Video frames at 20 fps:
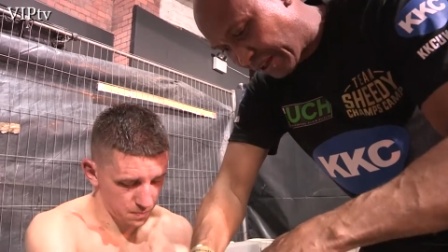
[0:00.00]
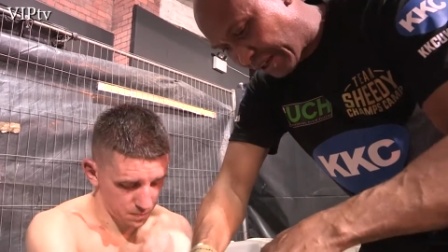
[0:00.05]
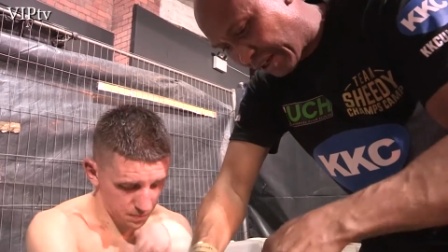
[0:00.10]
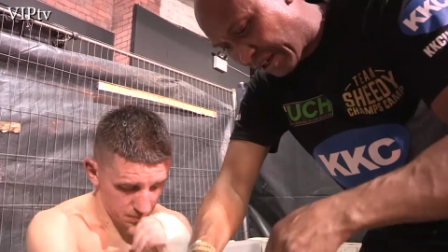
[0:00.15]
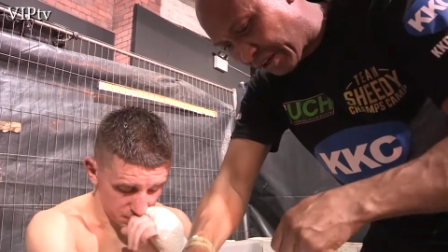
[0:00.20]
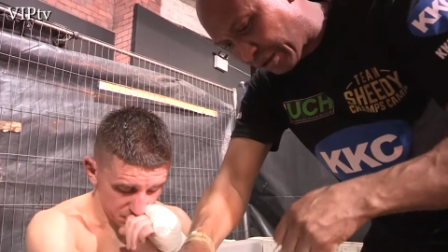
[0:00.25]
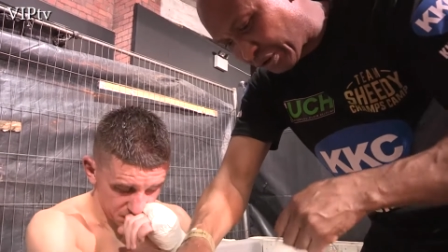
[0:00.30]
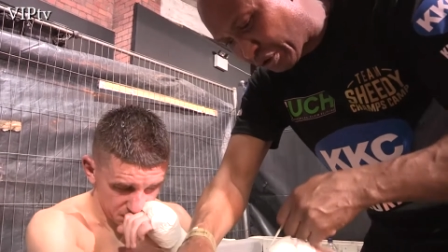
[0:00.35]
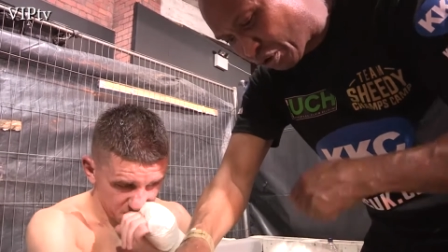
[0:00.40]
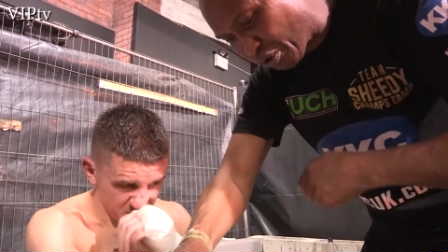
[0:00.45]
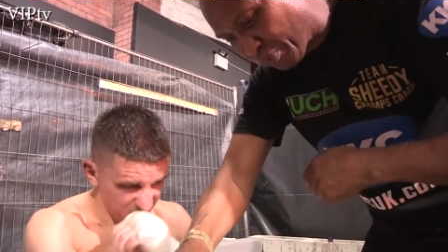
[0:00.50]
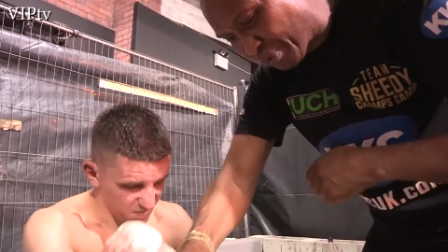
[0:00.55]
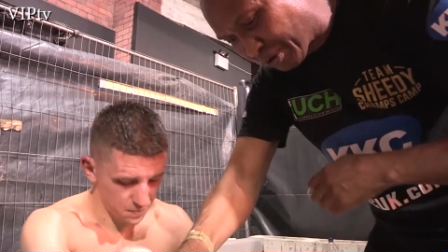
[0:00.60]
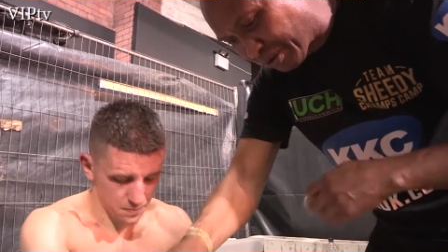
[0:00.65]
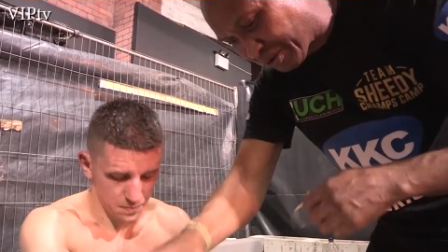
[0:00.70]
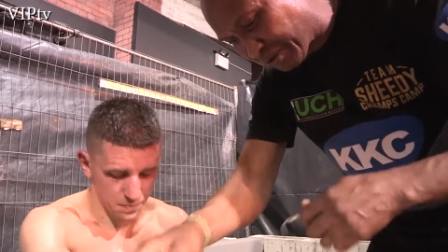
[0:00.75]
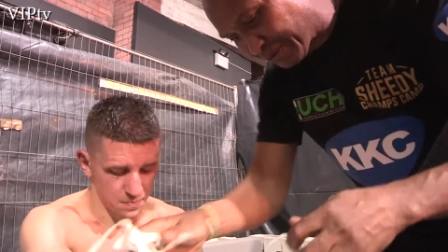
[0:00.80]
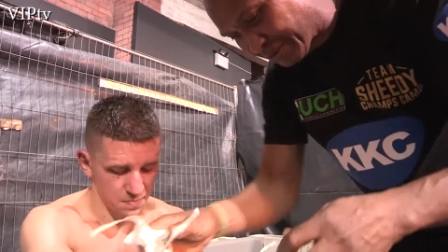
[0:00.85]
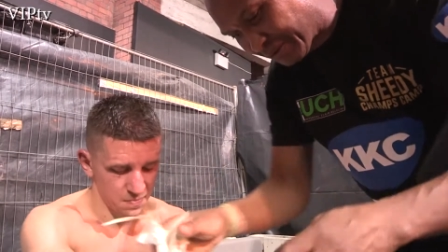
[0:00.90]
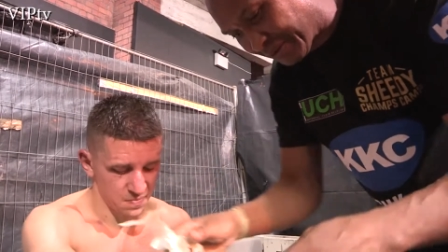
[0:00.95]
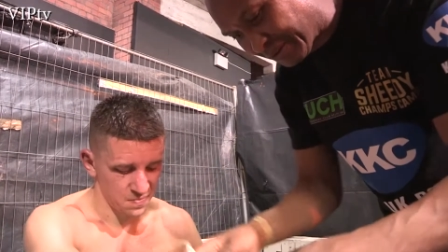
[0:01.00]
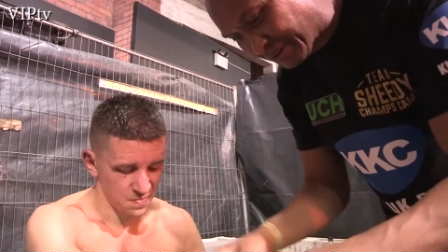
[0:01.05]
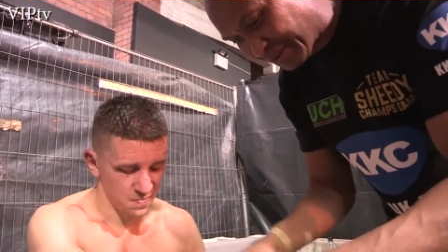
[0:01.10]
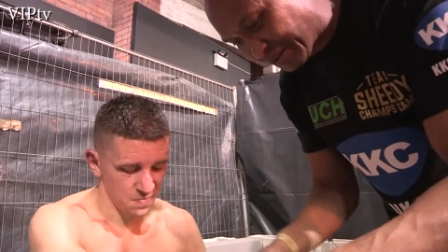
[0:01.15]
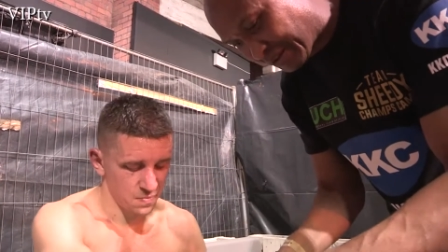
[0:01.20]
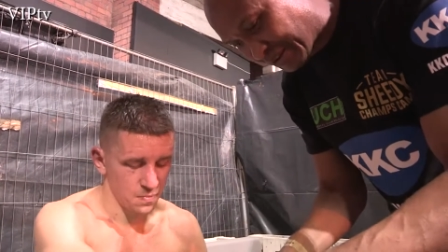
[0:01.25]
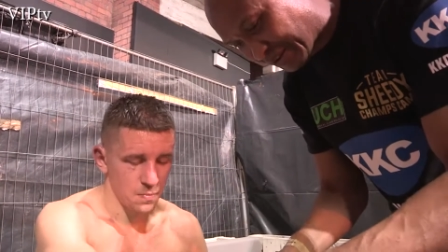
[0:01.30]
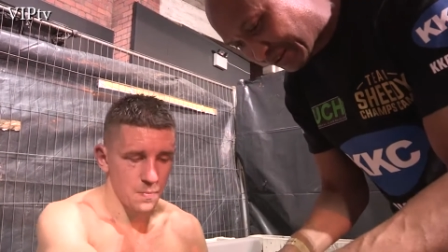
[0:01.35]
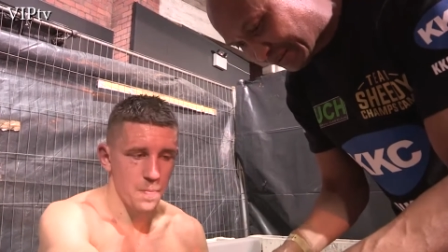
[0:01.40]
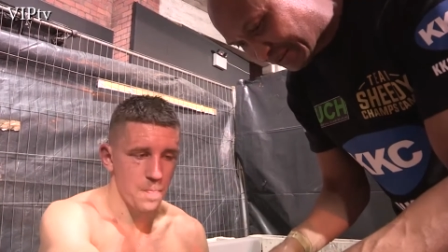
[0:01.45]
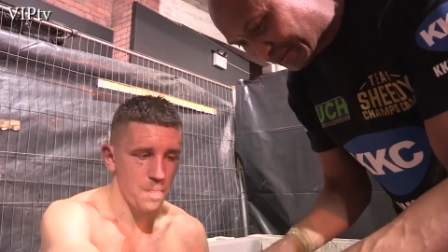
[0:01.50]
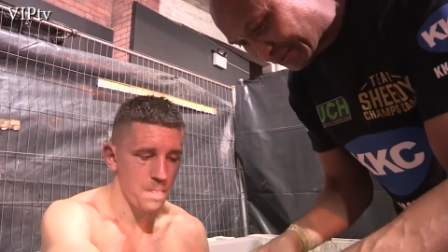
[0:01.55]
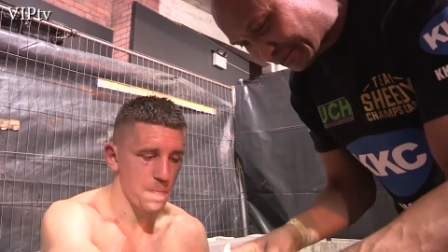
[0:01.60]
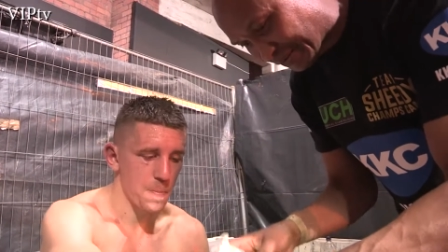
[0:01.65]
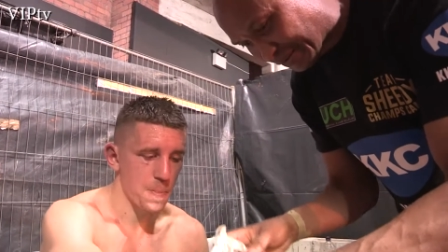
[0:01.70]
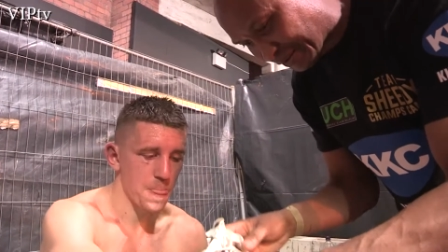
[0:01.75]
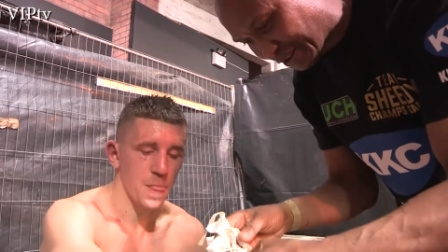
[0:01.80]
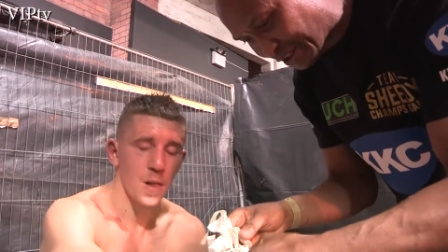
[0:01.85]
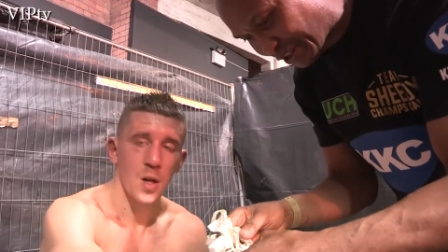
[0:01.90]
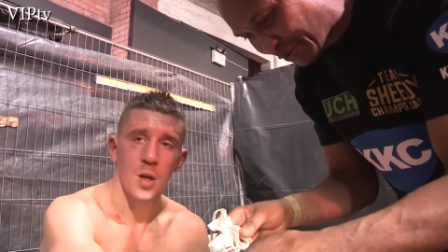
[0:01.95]
in October.
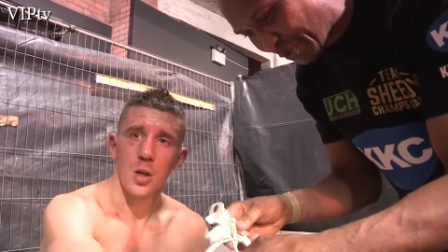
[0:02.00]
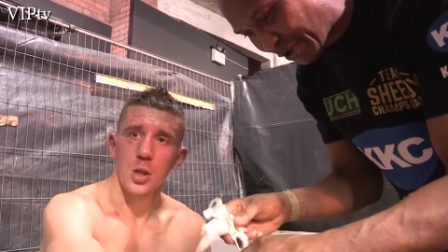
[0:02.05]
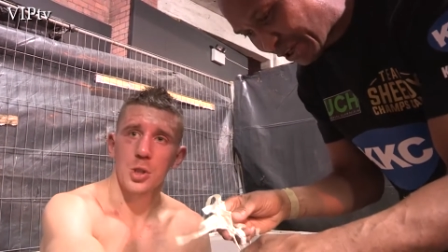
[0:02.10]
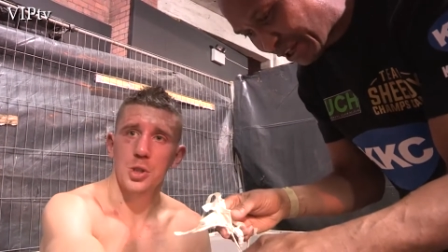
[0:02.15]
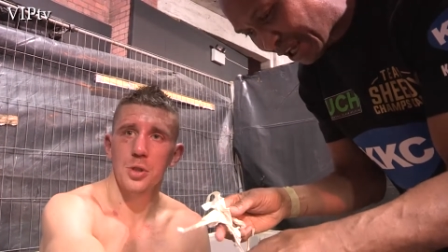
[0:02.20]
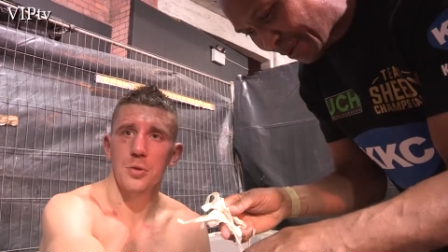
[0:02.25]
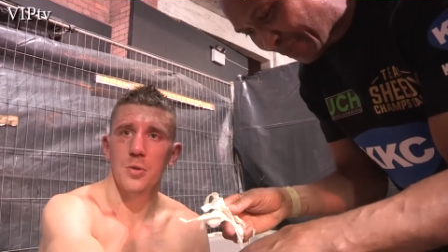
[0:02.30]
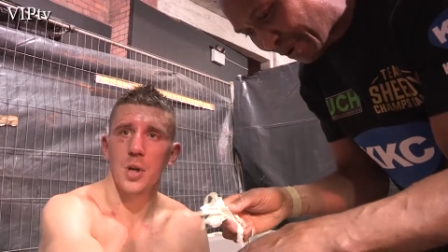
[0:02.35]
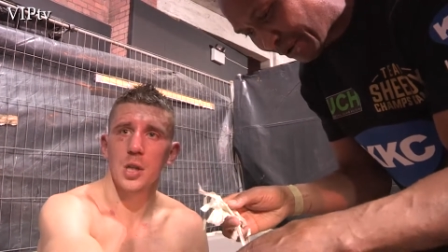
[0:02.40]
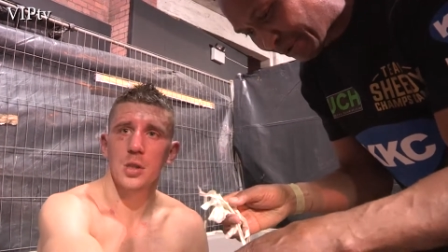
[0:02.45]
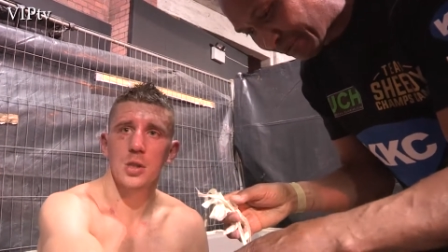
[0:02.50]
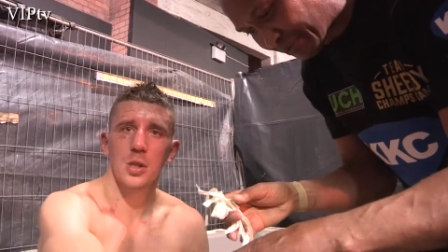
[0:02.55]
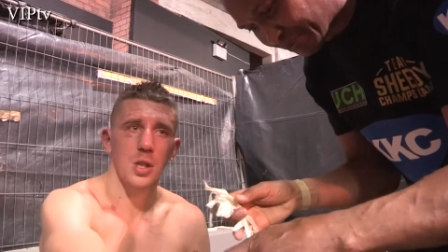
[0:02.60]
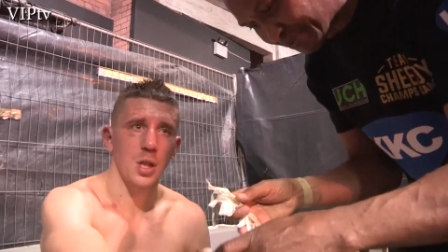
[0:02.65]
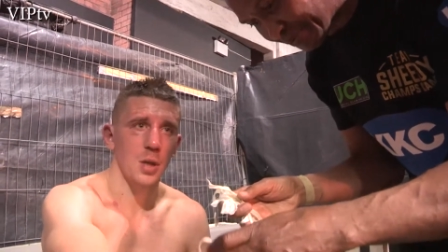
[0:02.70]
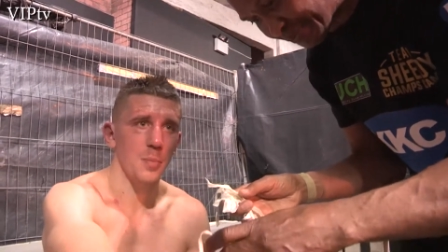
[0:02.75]
Yep. See if we can Soon get